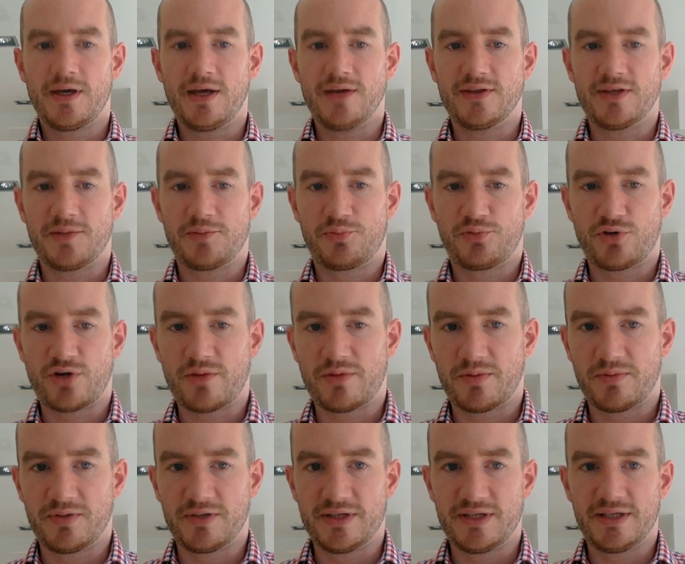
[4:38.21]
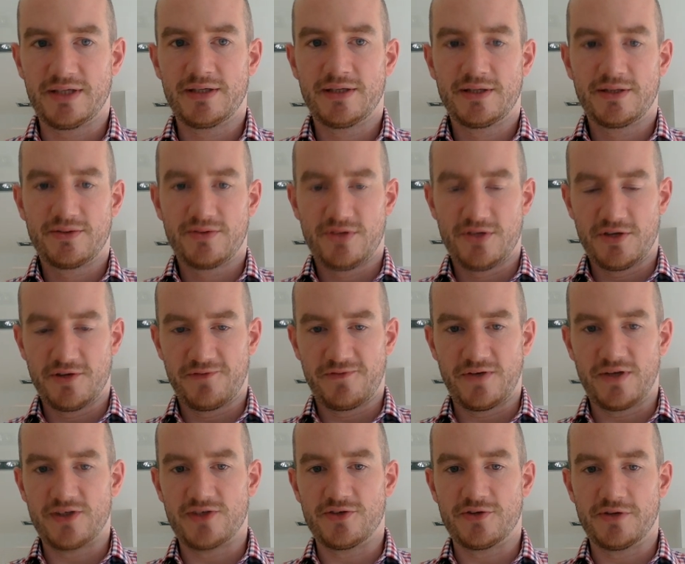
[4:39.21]
and that probably the
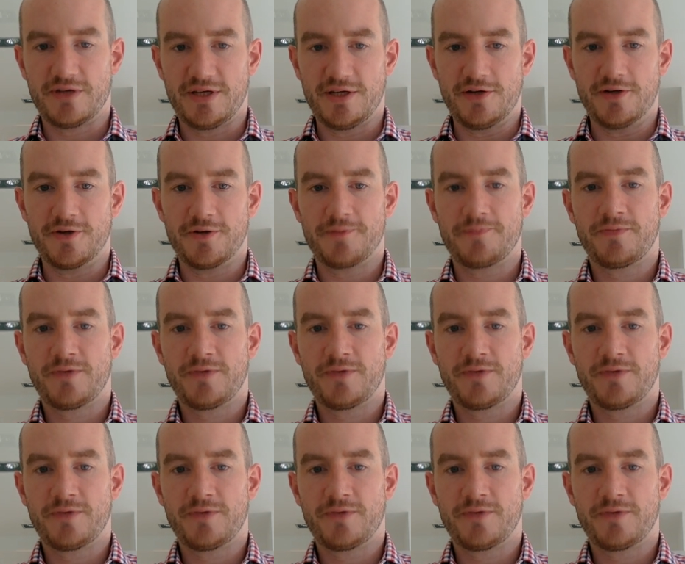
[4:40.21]
offender here